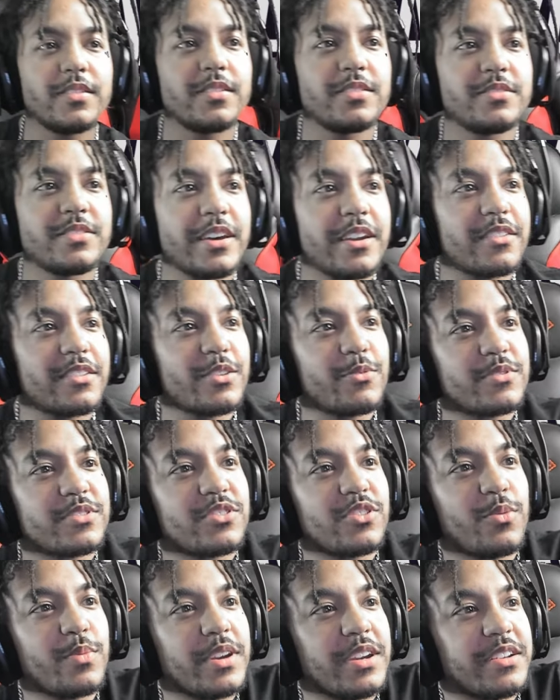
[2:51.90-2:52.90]
Technically with
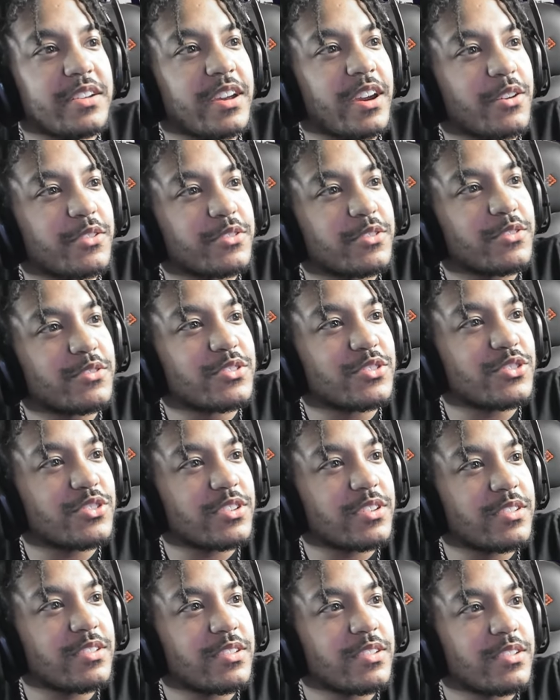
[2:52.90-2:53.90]
so many characters and
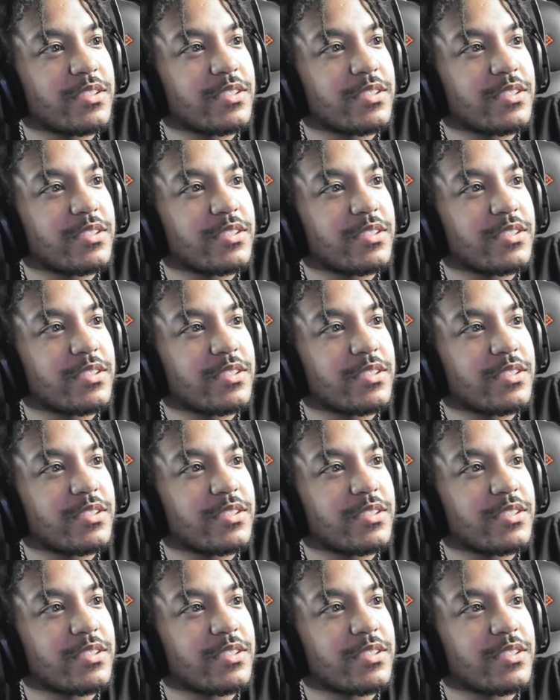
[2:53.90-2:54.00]
shit.